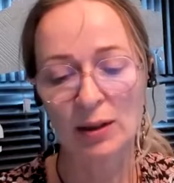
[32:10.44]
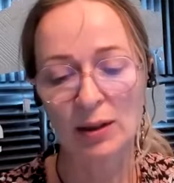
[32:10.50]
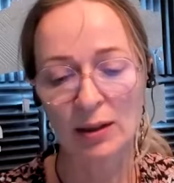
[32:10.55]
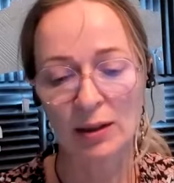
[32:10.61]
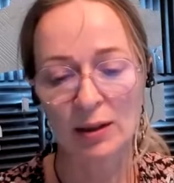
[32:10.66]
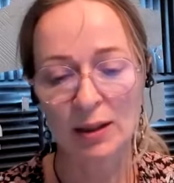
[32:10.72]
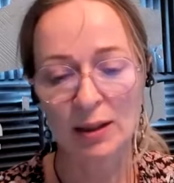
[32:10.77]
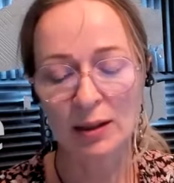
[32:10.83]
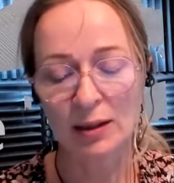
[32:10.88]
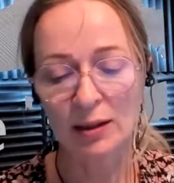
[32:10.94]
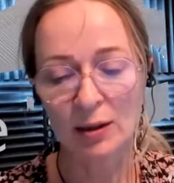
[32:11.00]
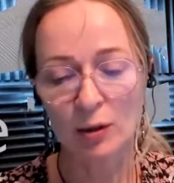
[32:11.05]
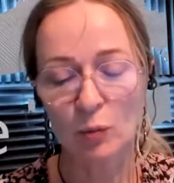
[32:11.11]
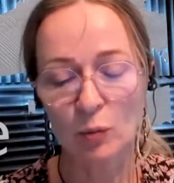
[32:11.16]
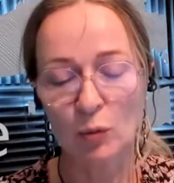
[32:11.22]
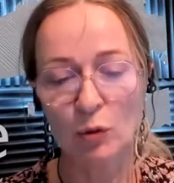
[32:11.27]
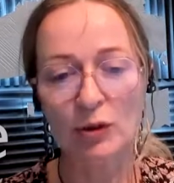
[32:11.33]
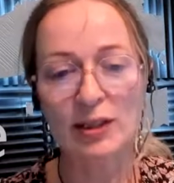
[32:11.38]
think
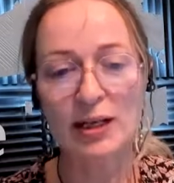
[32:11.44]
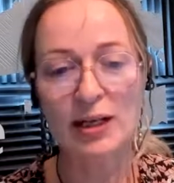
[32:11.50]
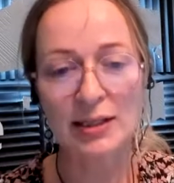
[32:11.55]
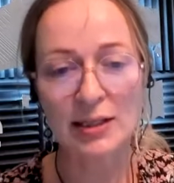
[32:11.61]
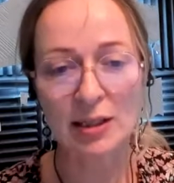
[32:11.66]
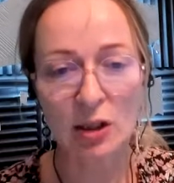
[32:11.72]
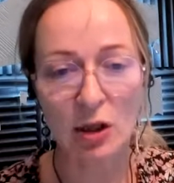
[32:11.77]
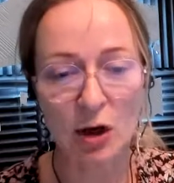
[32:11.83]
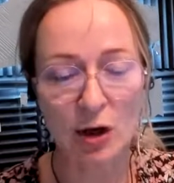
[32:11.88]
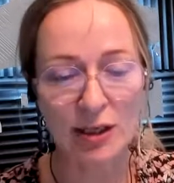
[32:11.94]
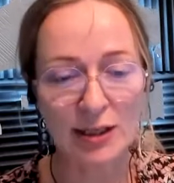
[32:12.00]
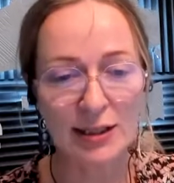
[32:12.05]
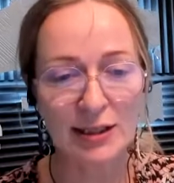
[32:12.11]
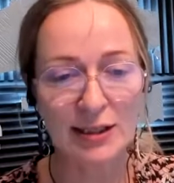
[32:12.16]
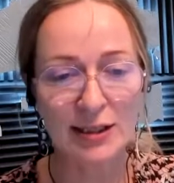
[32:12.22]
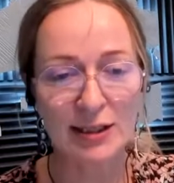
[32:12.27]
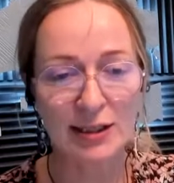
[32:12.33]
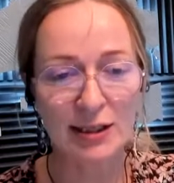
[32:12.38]
the world has
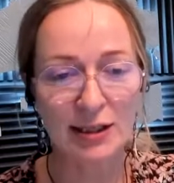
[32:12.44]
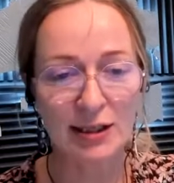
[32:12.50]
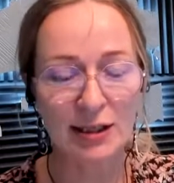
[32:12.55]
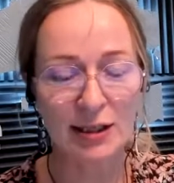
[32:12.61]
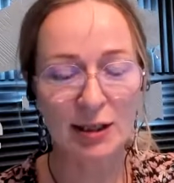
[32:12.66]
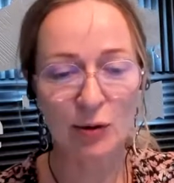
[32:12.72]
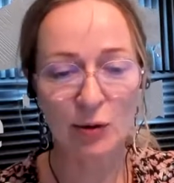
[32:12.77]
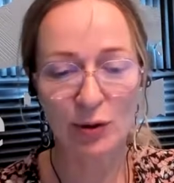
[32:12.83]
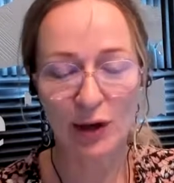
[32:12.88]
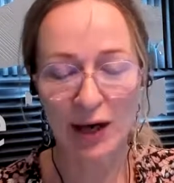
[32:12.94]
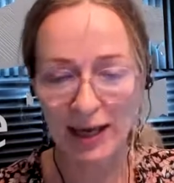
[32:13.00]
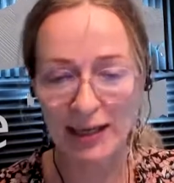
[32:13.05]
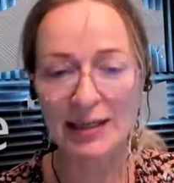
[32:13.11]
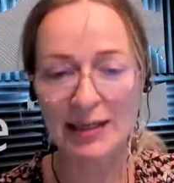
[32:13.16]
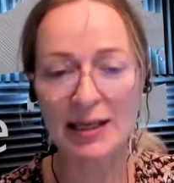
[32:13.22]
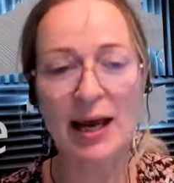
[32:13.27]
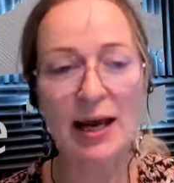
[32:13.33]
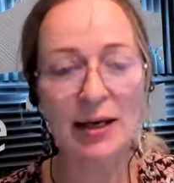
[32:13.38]
lost or has
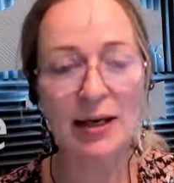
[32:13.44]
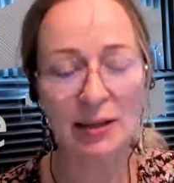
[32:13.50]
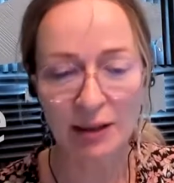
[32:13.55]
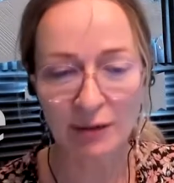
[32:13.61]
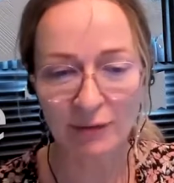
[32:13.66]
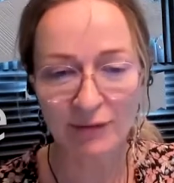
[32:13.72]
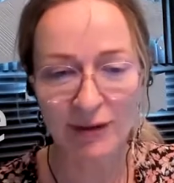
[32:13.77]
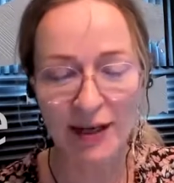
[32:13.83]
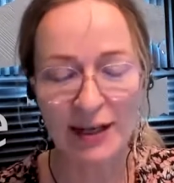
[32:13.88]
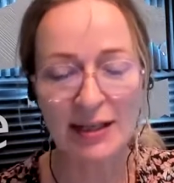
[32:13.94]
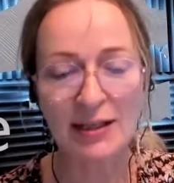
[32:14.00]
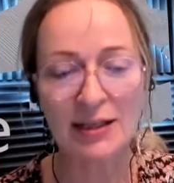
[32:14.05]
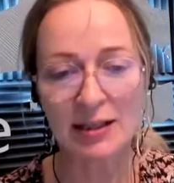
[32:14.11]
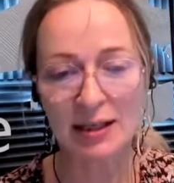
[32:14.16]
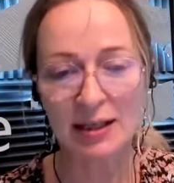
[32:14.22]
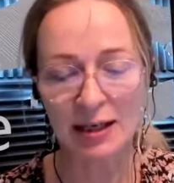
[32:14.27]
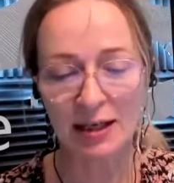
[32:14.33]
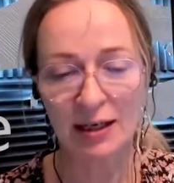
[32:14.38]
had an
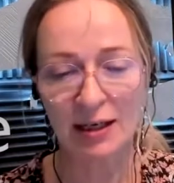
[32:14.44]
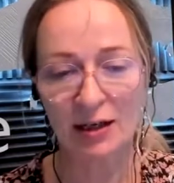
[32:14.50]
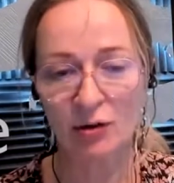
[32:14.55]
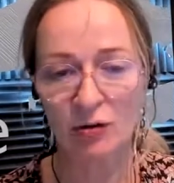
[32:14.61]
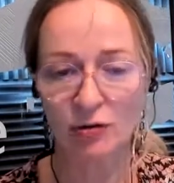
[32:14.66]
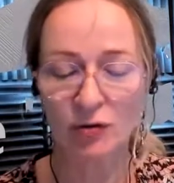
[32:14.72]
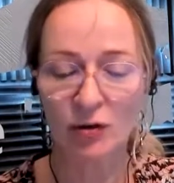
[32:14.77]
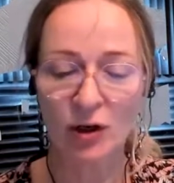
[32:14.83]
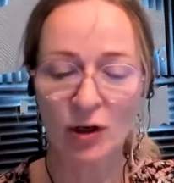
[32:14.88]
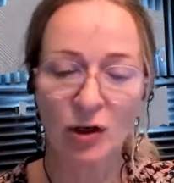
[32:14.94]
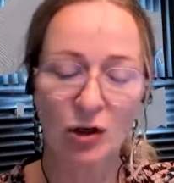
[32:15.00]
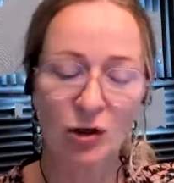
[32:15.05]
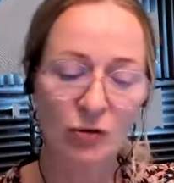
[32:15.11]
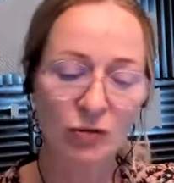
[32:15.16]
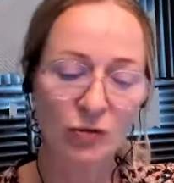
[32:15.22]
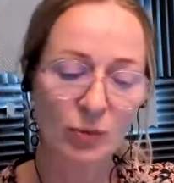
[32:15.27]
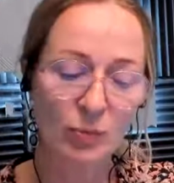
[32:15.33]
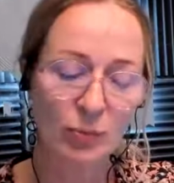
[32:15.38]
awakening
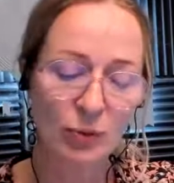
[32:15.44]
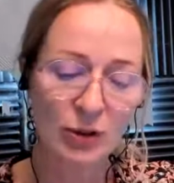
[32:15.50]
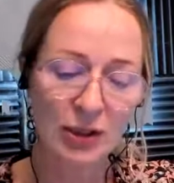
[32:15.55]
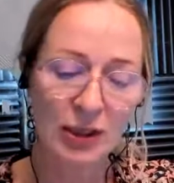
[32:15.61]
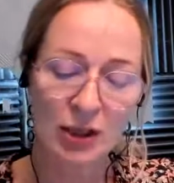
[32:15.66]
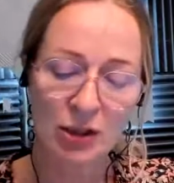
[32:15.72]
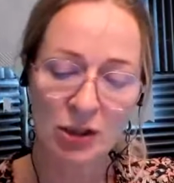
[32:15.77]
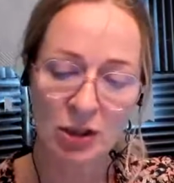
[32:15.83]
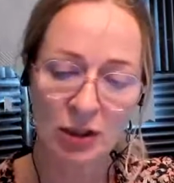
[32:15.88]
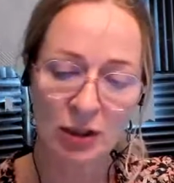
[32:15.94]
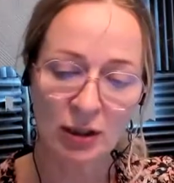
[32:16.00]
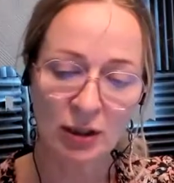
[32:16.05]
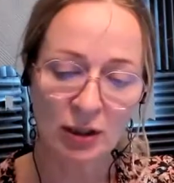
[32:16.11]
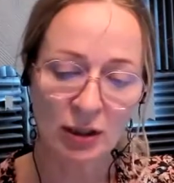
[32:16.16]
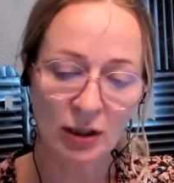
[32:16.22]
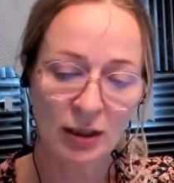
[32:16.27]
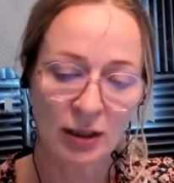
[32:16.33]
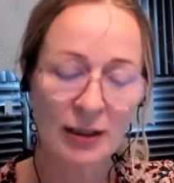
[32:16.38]
of the potential
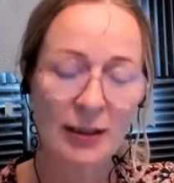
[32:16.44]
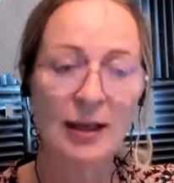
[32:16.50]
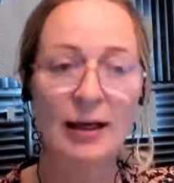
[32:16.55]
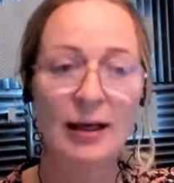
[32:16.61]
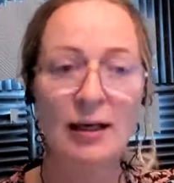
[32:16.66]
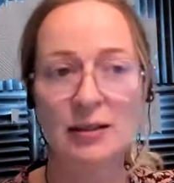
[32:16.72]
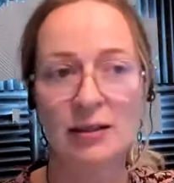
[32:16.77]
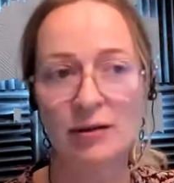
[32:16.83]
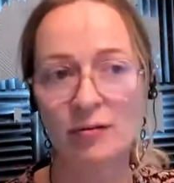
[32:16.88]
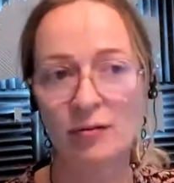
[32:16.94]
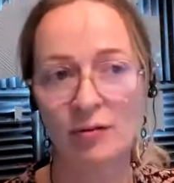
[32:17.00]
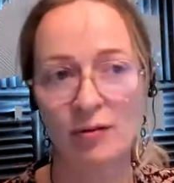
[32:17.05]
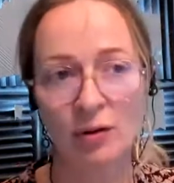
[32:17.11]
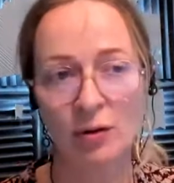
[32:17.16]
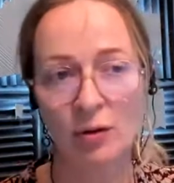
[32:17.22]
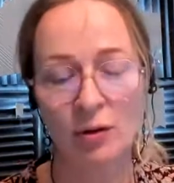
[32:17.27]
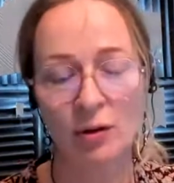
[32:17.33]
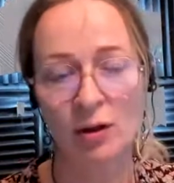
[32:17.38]
negative
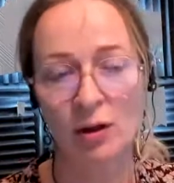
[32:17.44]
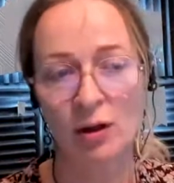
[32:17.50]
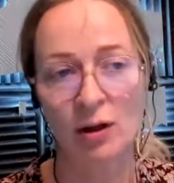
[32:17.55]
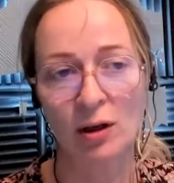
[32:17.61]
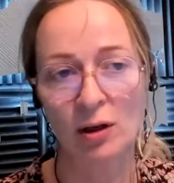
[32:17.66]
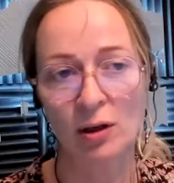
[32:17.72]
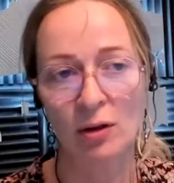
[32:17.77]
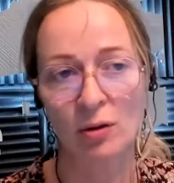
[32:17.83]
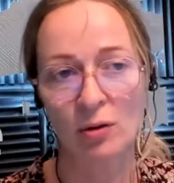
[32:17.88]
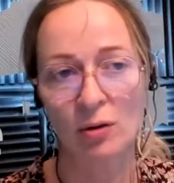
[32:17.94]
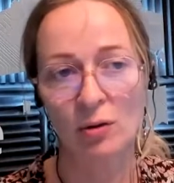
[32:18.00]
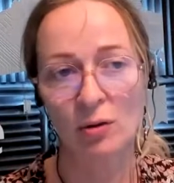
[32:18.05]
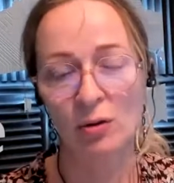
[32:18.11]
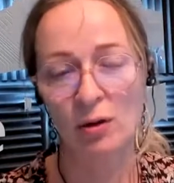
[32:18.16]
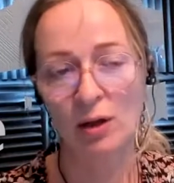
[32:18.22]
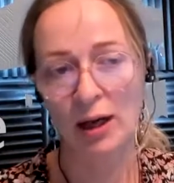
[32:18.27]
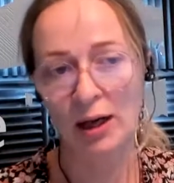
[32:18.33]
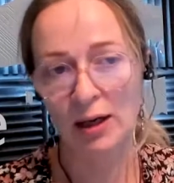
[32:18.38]
or
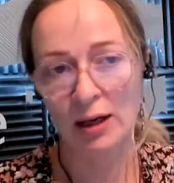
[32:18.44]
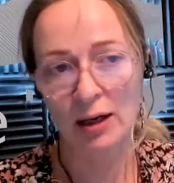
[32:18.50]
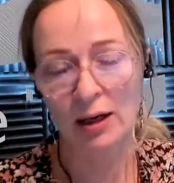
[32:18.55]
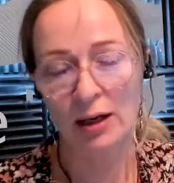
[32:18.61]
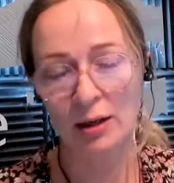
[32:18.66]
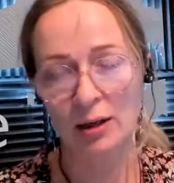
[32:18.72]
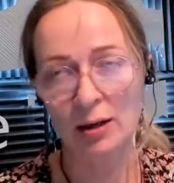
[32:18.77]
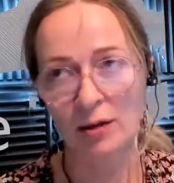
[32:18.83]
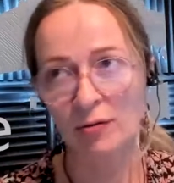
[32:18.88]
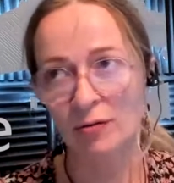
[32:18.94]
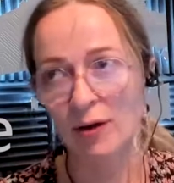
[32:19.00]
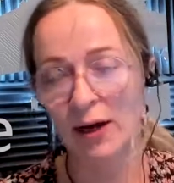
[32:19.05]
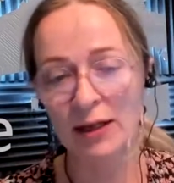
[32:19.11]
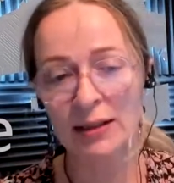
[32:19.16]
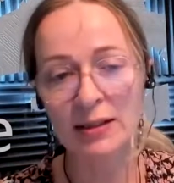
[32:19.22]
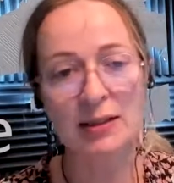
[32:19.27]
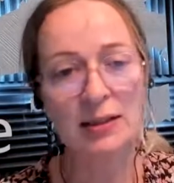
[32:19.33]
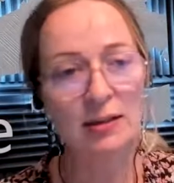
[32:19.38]

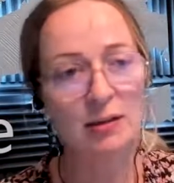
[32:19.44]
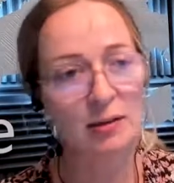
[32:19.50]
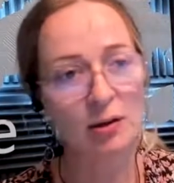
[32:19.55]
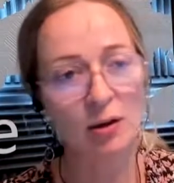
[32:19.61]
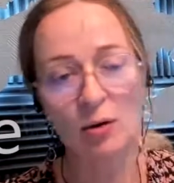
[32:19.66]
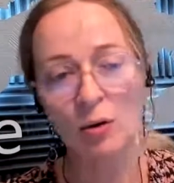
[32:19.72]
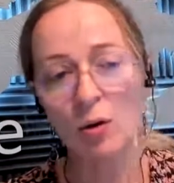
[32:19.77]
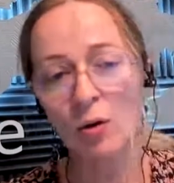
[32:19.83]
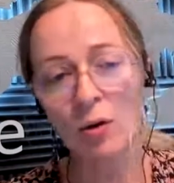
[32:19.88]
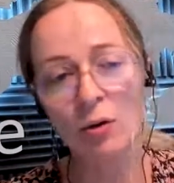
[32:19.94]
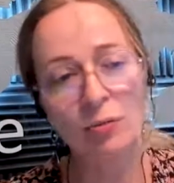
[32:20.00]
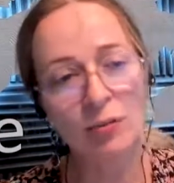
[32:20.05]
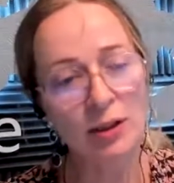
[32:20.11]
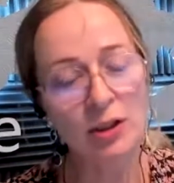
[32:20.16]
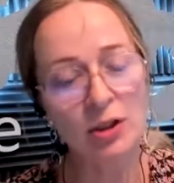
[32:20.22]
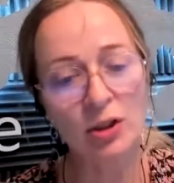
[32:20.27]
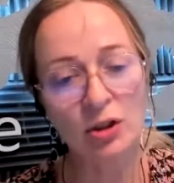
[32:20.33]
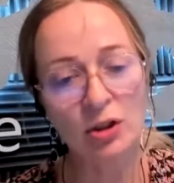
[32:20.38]
effects,
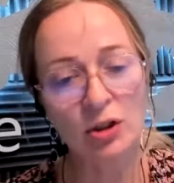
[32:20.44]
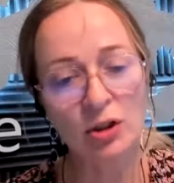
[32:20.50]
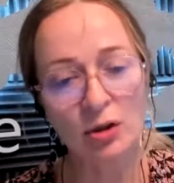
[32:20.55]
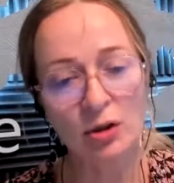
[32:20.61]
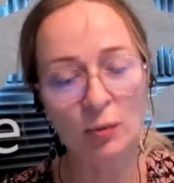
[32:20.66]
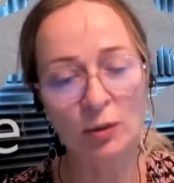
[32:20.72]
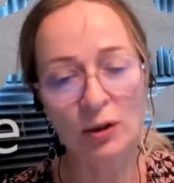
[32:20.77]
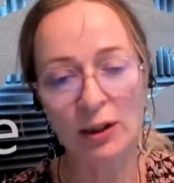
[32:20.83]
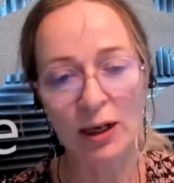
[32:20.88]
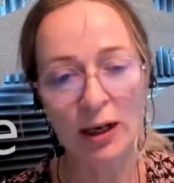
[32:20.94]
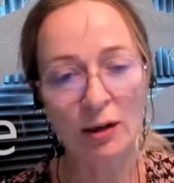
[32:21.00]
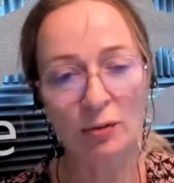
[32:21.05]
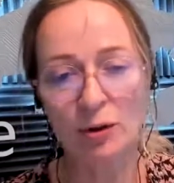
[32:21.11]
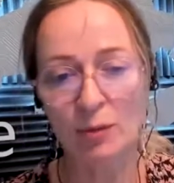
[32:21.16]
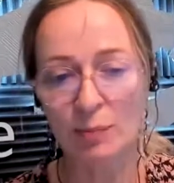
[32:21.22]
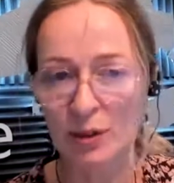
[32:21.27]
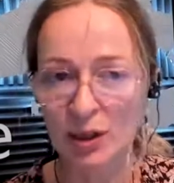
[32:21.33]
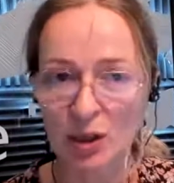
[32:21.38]
already starting with the
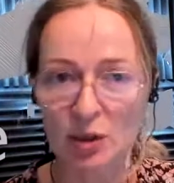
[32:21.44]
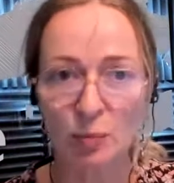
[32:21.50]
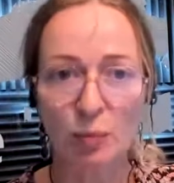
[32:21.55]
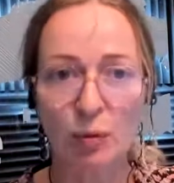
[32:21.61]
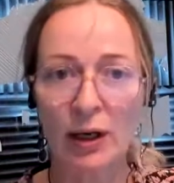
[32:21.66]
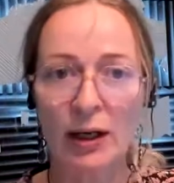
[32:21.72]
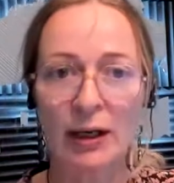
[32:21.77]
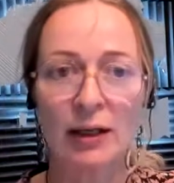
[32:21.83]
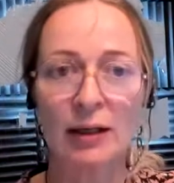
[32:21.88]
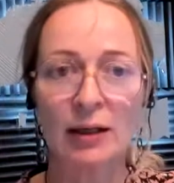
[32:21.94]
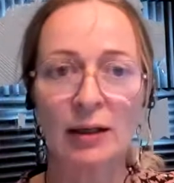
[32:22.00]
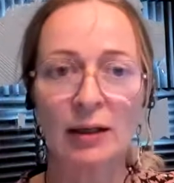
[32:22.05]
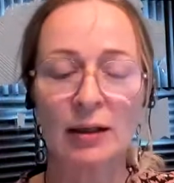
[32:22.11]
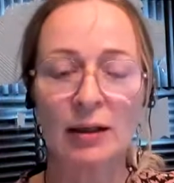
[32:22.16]
Arab Spring,